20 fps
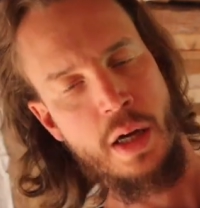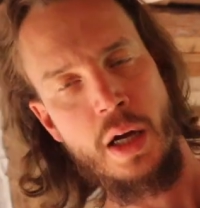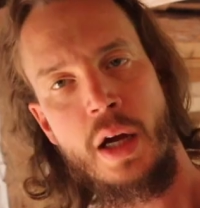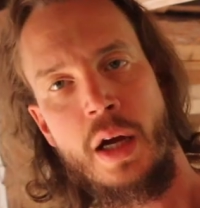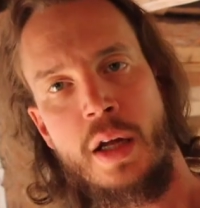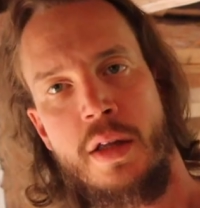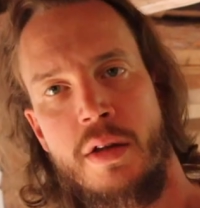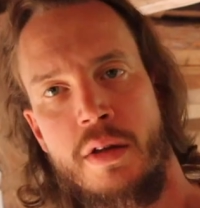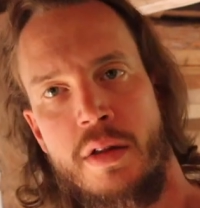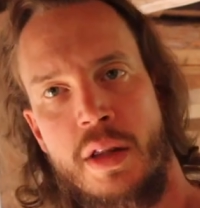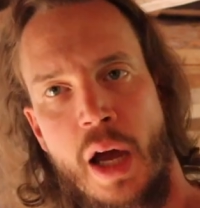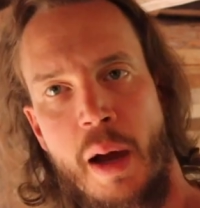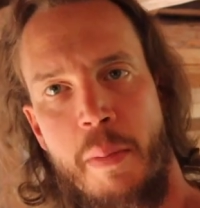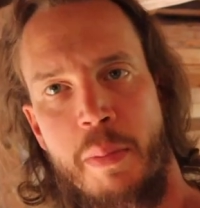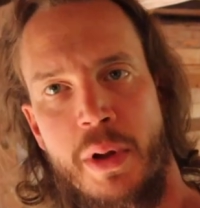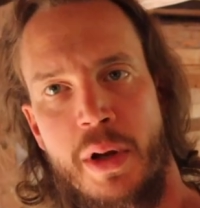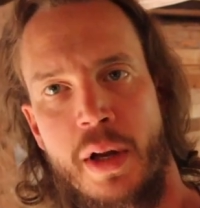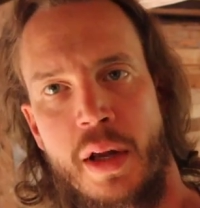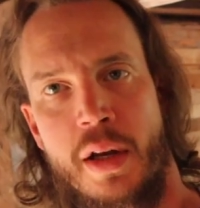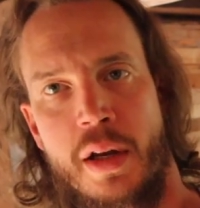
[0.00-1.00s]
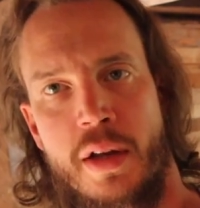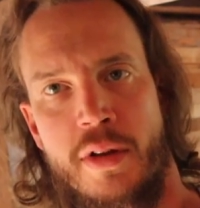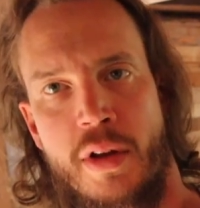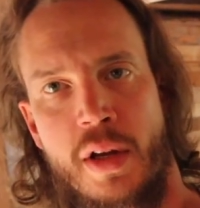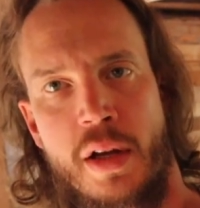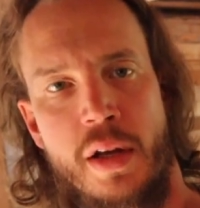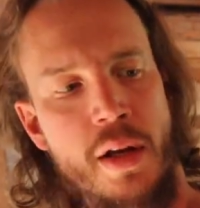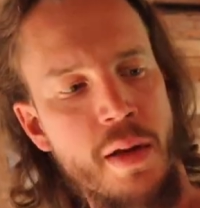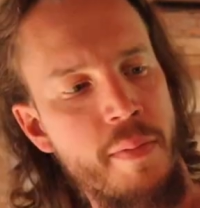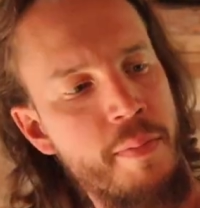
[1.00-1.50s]
and you tap it and it's
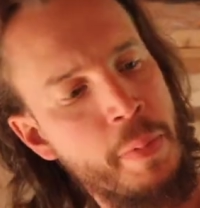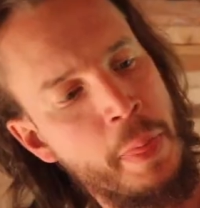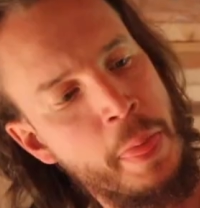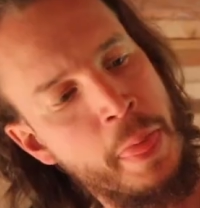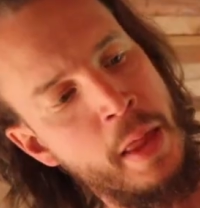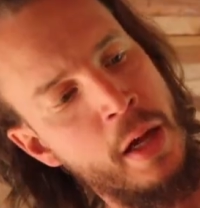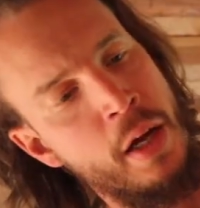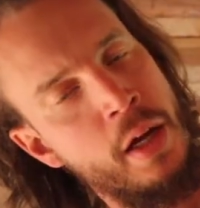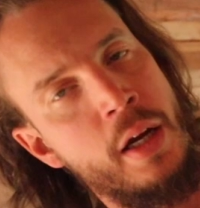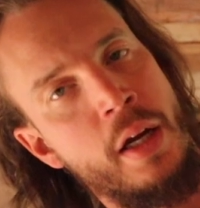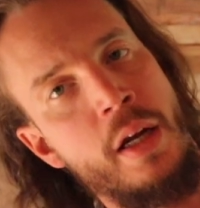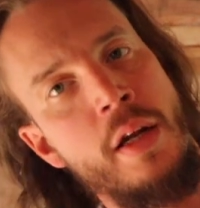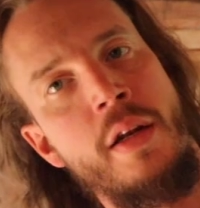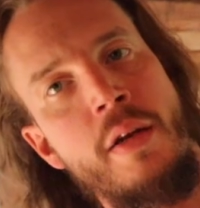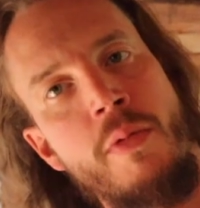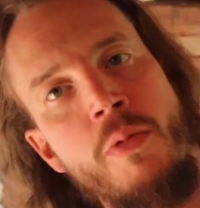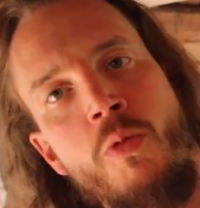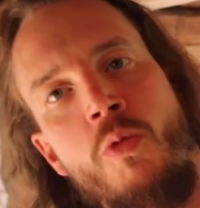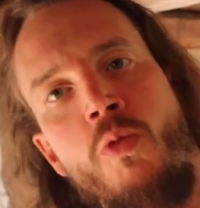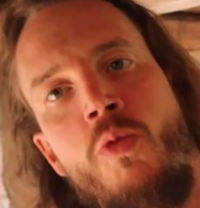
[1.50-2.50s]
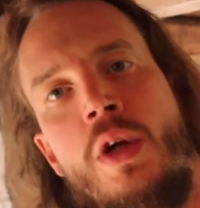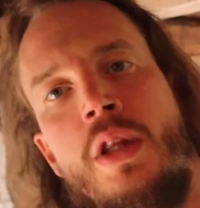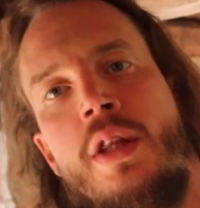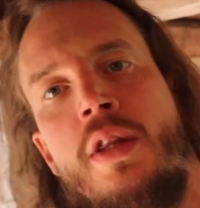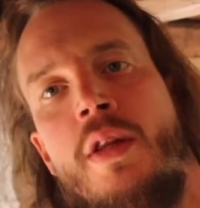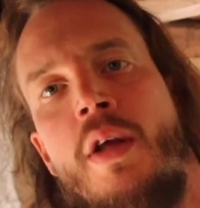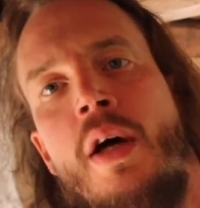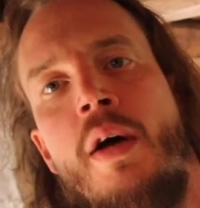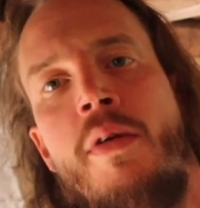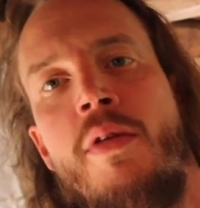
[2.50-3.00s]
in.
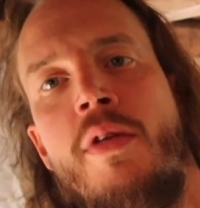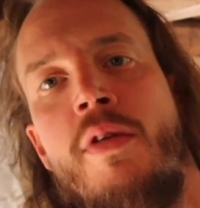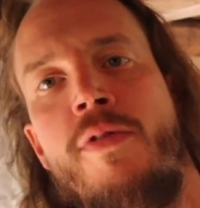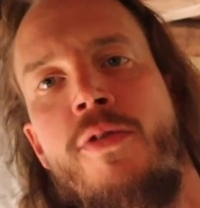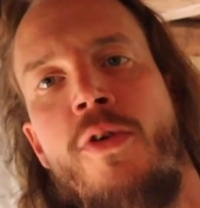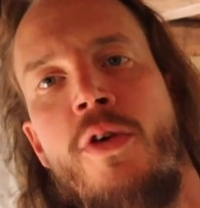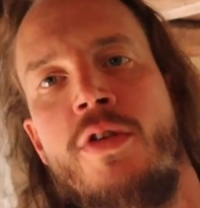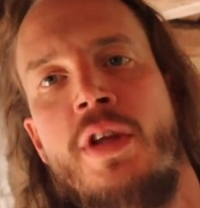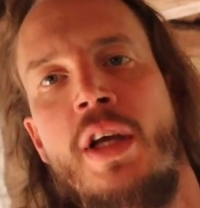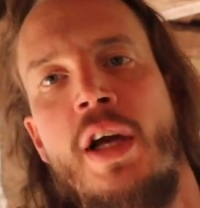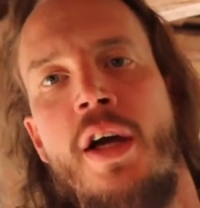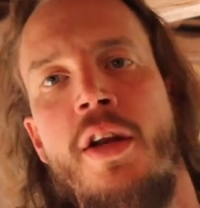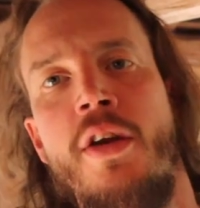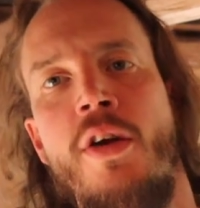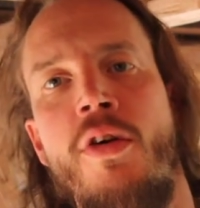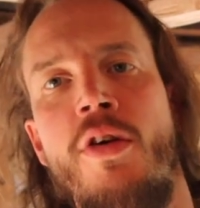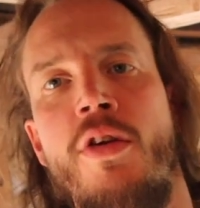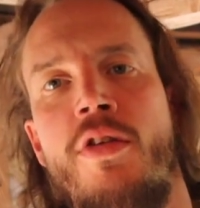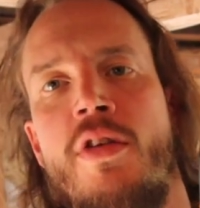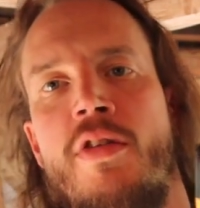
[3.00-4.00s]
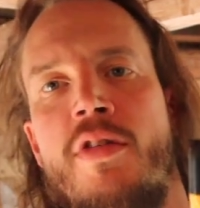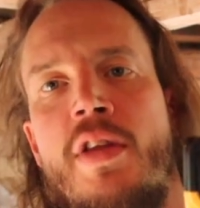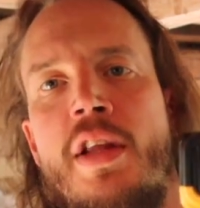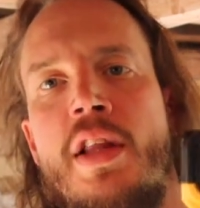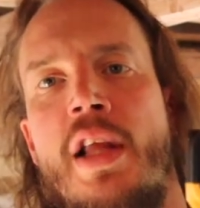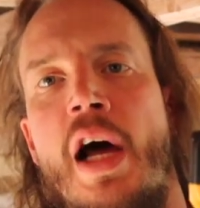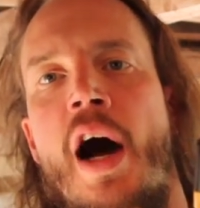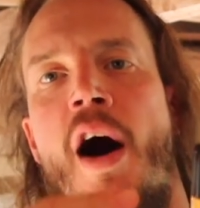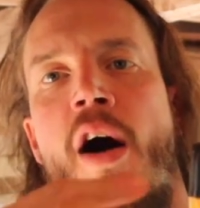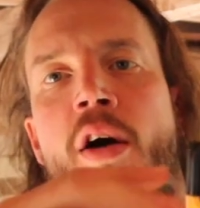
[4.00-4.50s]
The first thing I noticed is that
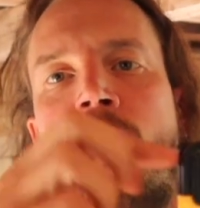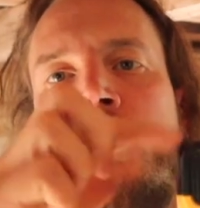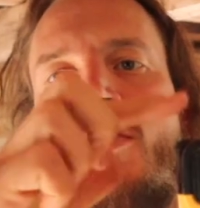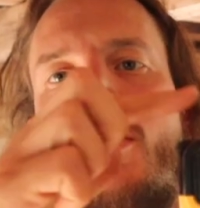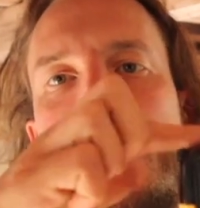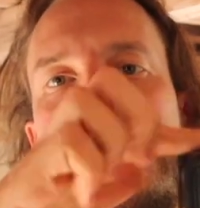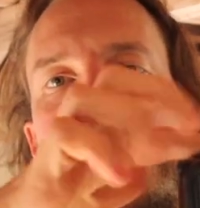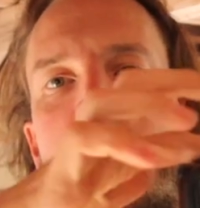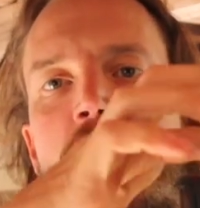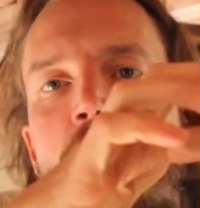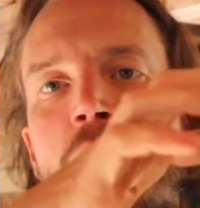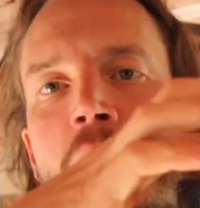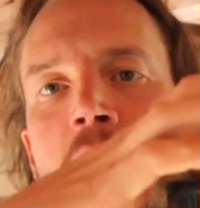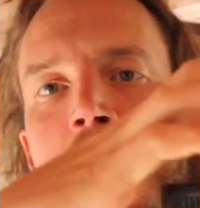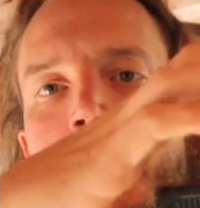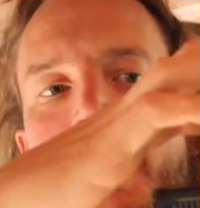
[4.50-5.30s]
the housing is way